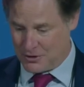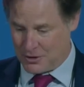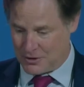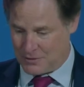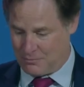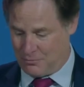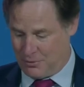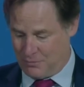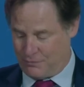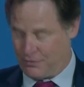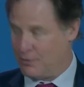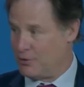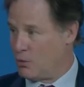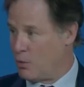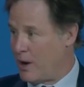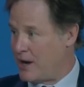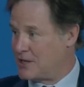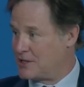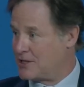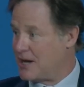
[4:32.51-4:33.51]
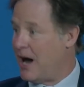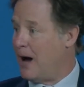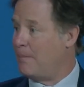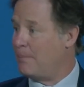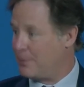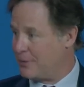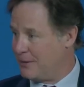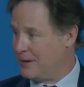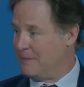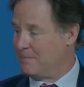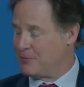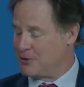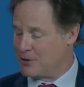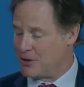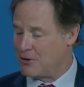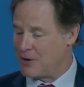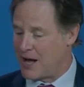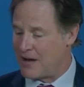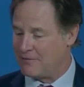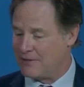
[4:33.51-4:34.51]
just from the waist up. Yes.
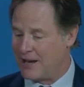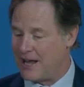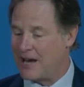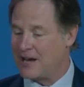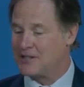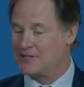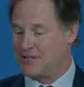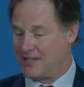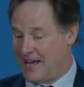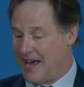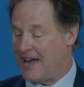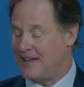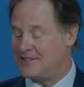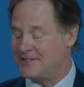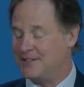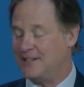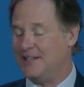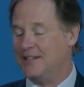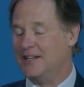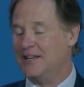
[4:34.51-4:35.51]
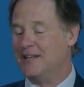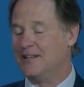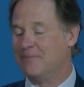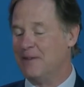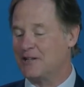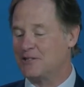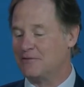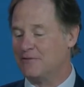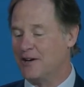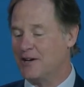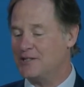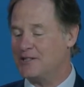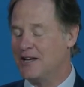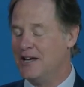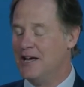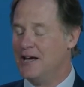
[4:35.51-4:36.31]
You don't have legs yet in the metaverse.